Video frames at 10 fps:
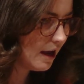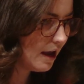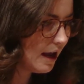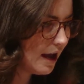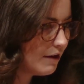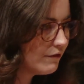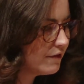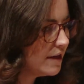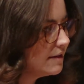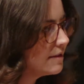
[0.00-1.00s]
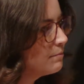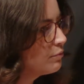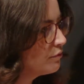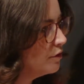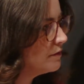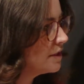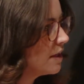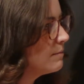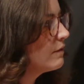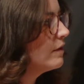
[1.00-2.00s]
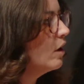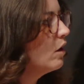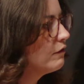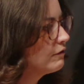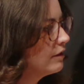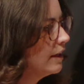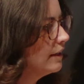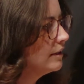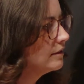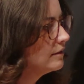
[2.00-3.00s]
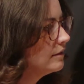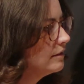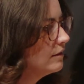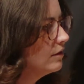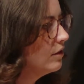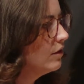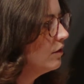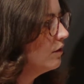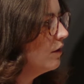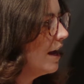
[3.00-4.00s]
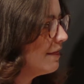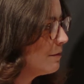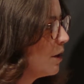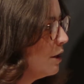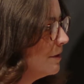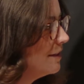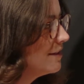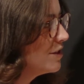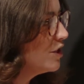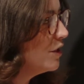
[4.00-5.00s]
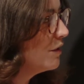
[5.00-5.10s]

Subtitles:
Have things improved in terms of the offering at the moment, do you